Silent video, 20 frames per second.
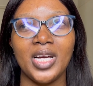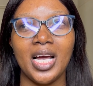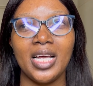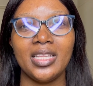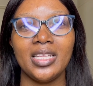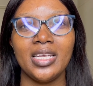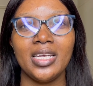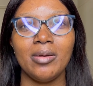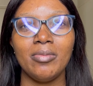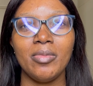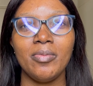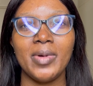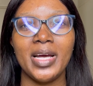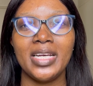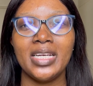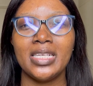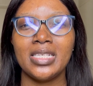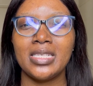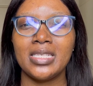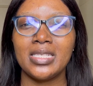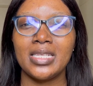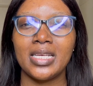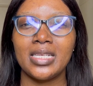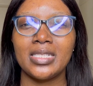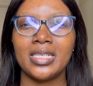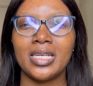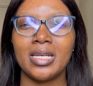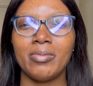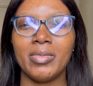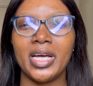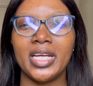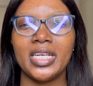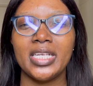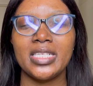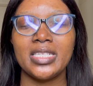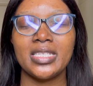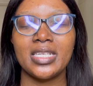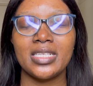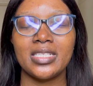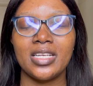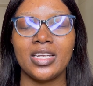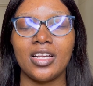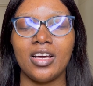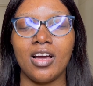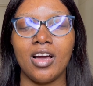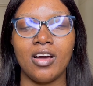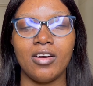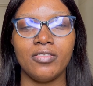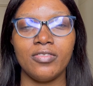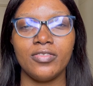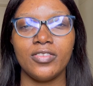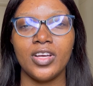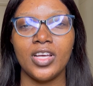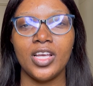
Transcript: think I'm a -6 and a -6.5